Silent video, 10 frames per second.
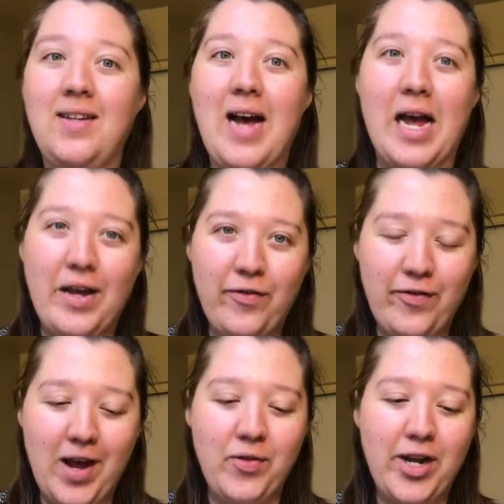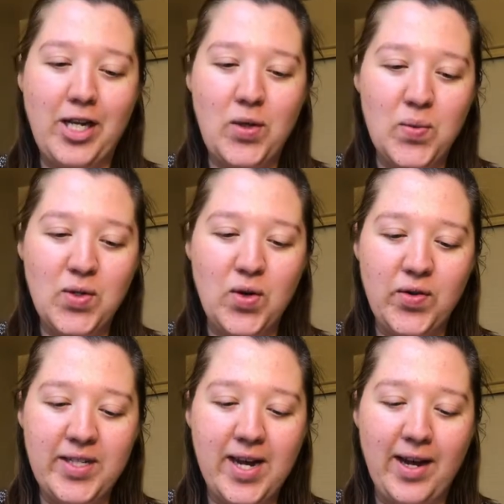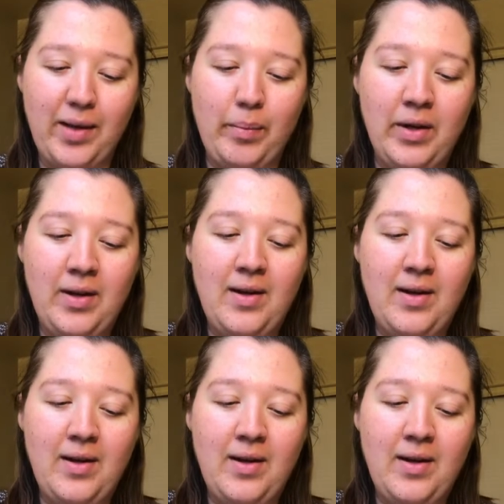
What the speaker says: I have found that I use all the time,